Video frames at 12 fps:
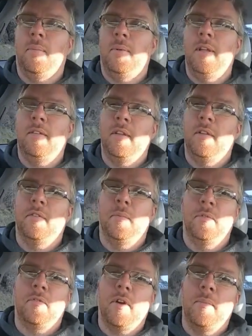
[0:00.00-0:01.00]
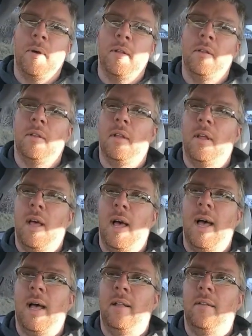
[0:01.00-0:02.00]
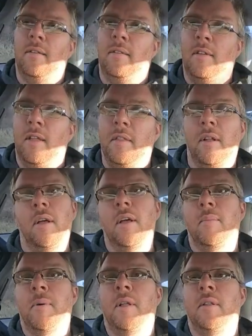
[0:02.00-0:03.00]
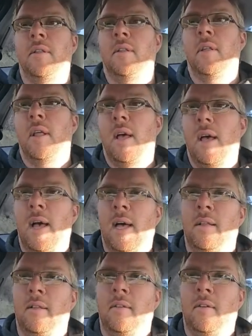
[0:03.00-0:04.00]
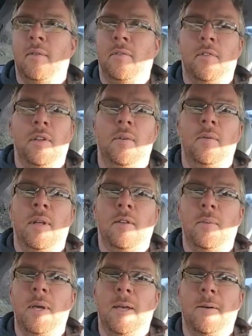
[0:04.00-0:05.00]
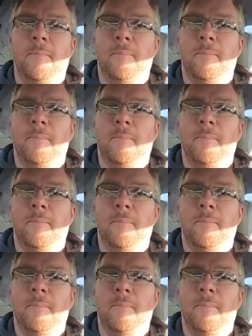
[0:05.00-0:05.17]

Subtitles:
please hit the subscribe button and hit the like button, and I'll see you next week.